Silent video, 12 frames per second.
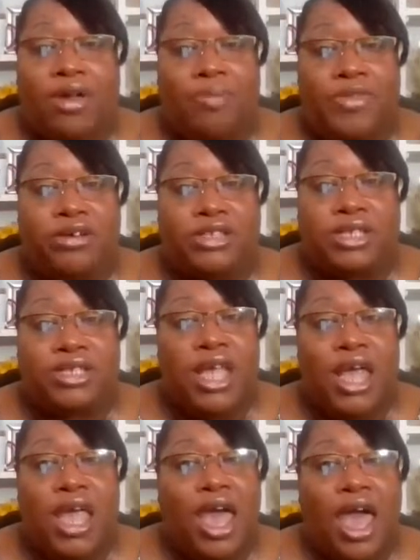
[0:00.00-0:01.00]
communities.
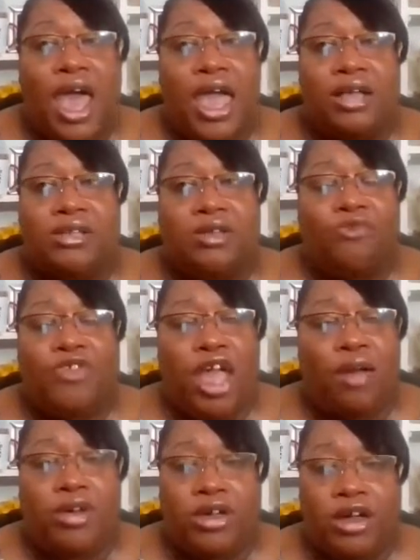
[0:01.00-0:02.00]
I have some
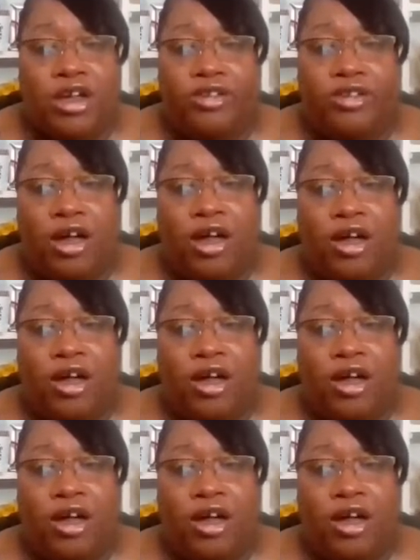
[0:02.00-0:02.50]
very good